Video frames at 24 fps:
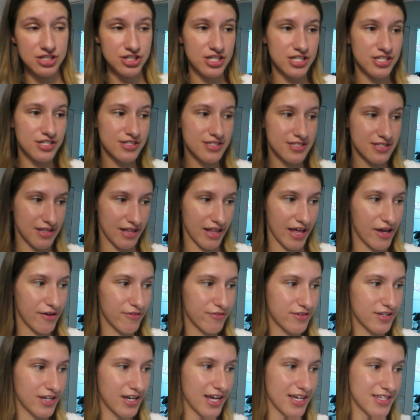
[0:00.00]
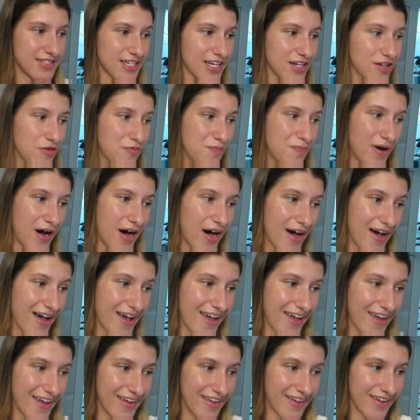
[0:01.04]
and she just left and I said
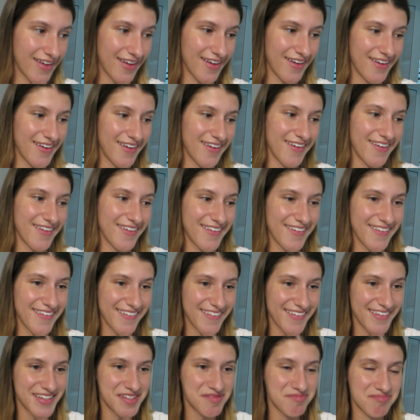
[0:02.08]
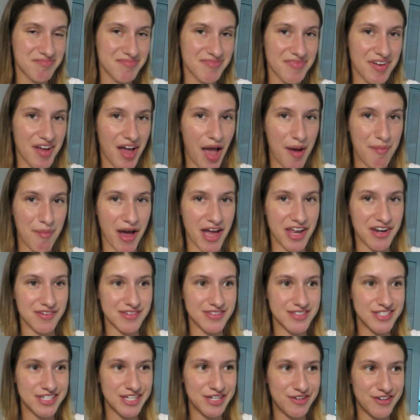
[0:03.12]
goodbye. I might
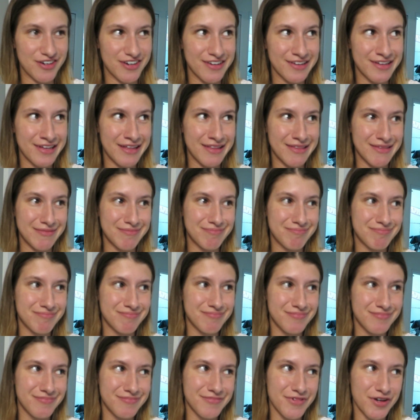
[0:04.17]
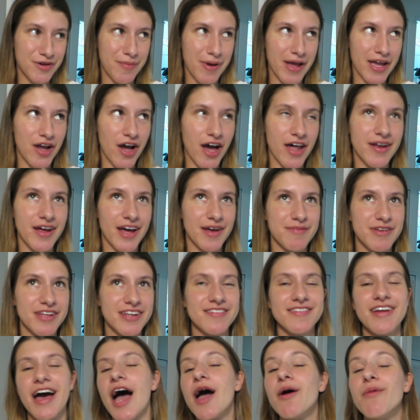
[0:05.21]
not see her again. Oh my god. I
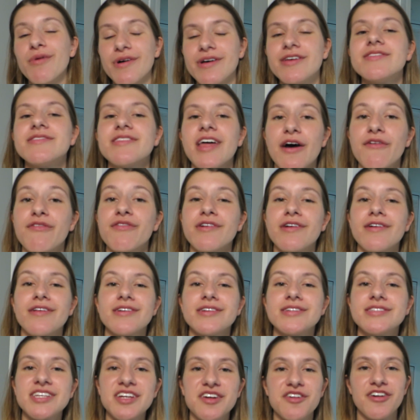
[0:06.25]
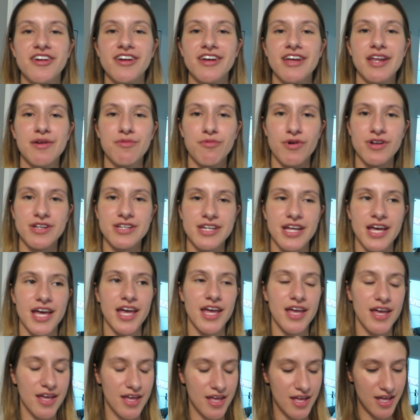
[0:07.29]
mean, I will definitely see her again one
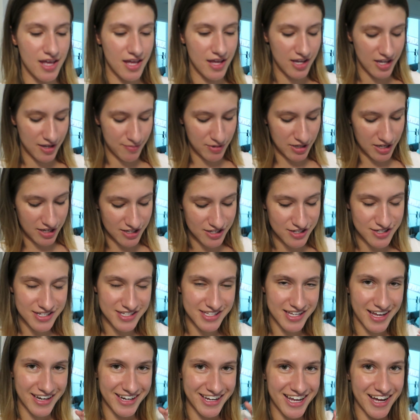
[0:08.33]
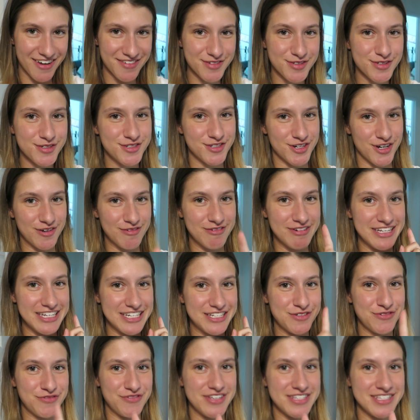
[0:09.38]
day because she's gonna come to Germany
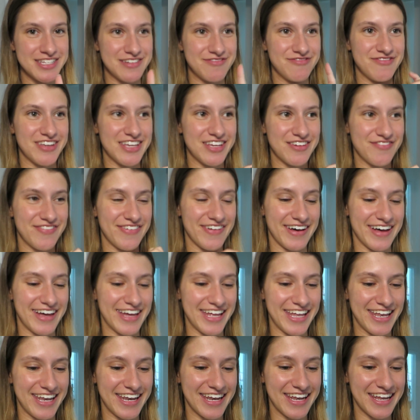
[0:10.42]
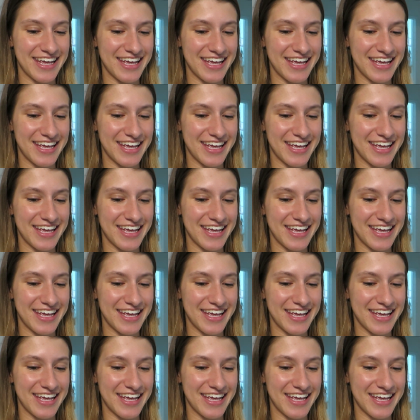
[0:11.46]
to visit me, but